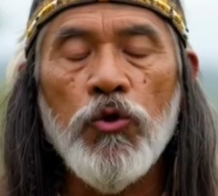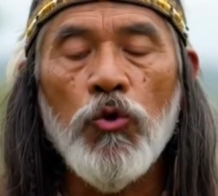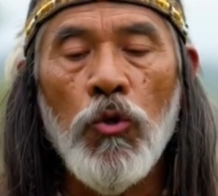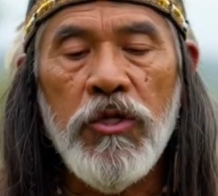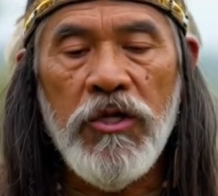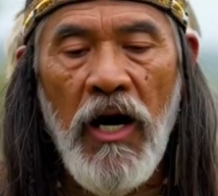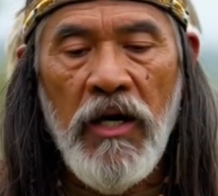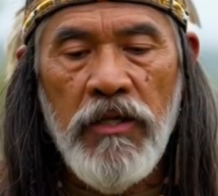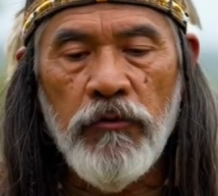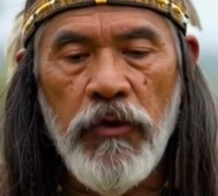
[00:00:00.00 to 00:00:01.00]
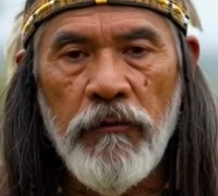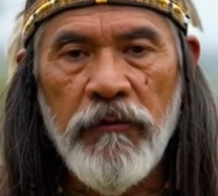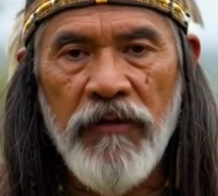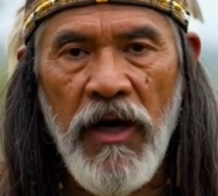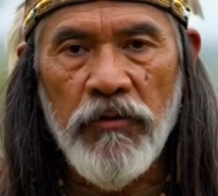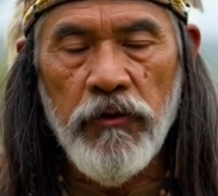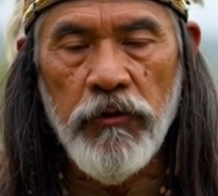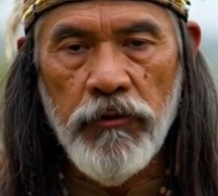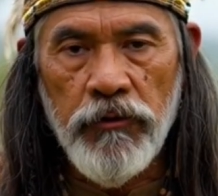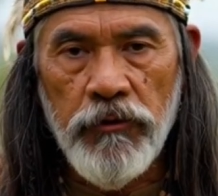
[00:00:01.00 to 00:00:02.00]
quartz logs reveal a profound
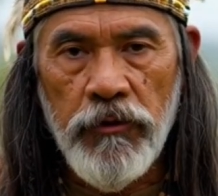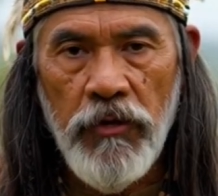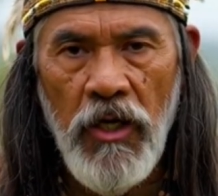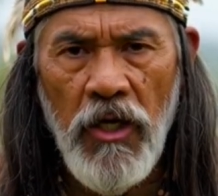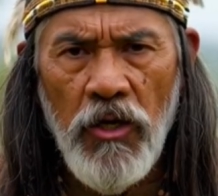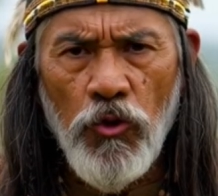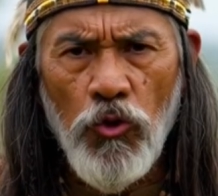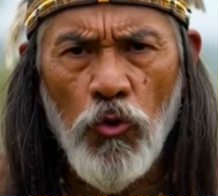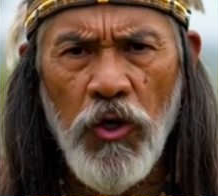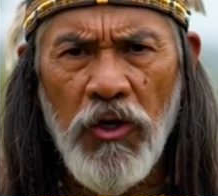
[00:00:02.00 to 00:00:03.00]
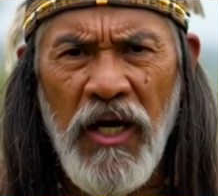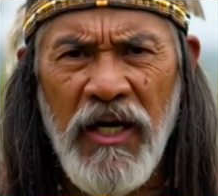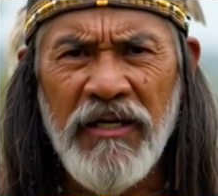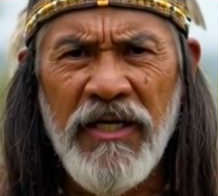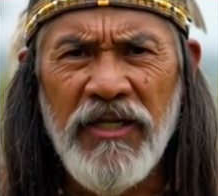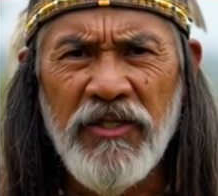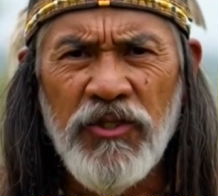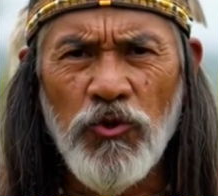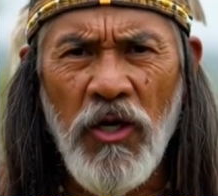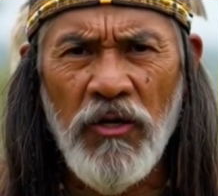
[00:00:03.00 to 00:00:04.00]
truth. The Gregorian calendar is a
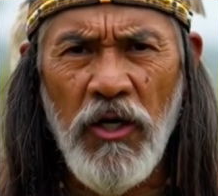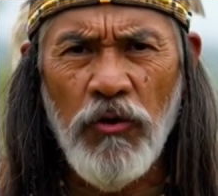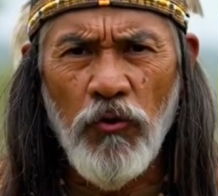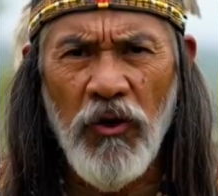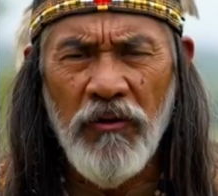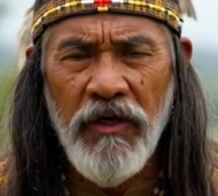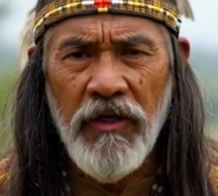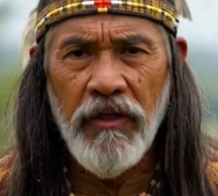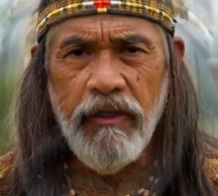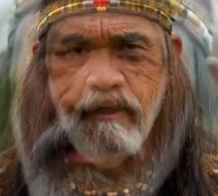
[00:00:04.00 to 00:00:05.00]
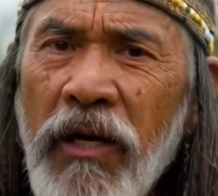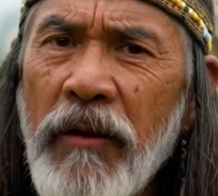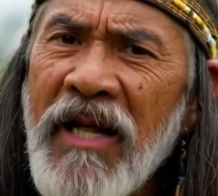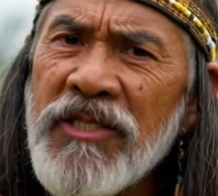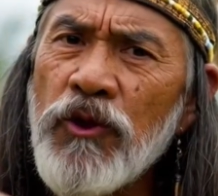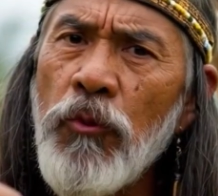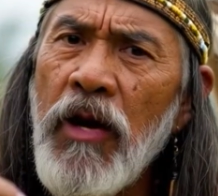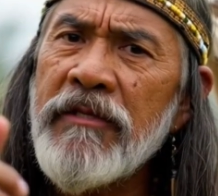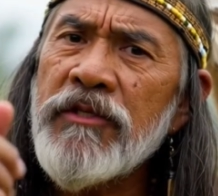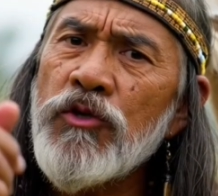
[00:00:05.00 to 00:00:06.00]
sol natural altar. Batchu
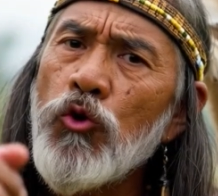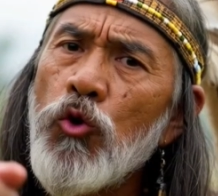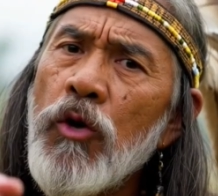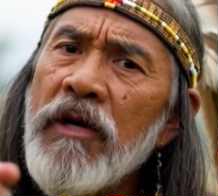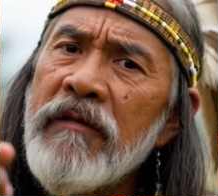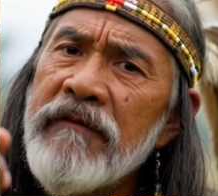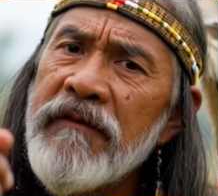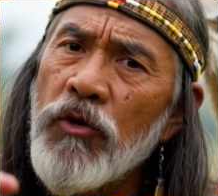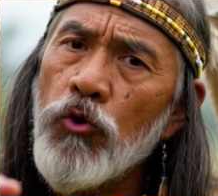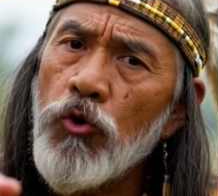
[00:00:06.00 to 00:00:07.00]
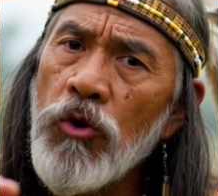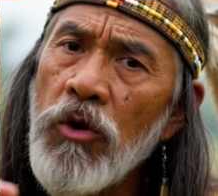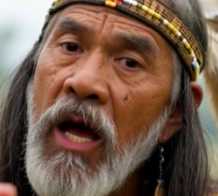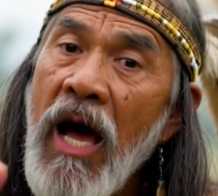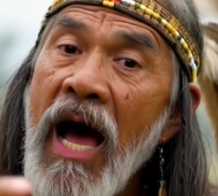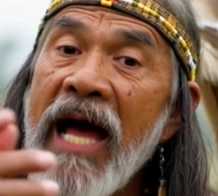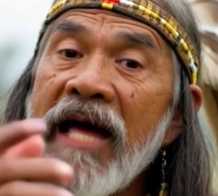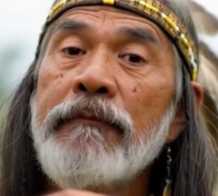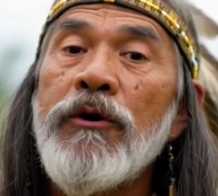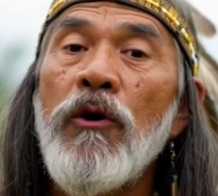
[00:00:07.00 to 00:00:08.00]
matching this 4 in Gever.
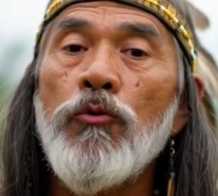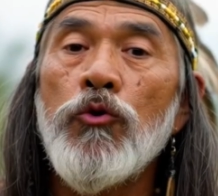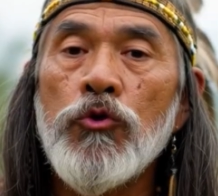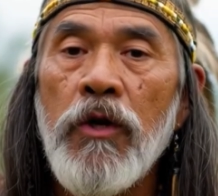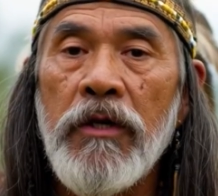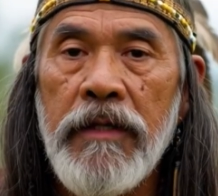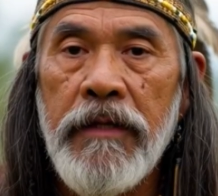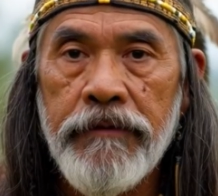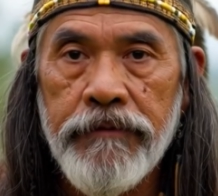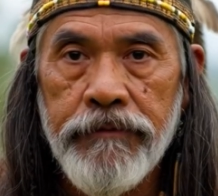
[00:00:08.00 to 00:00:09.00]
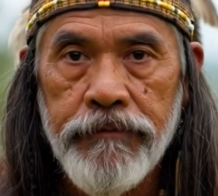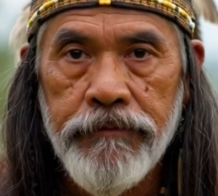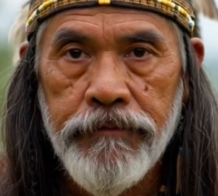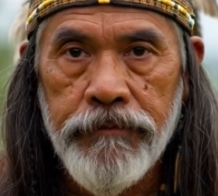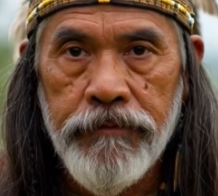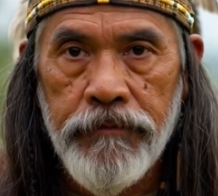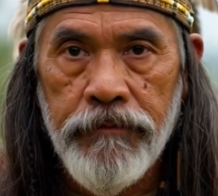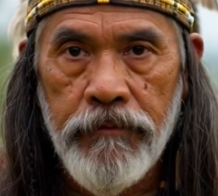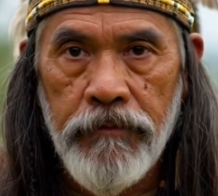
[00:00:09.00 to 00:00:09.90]
154-day lunar year gap.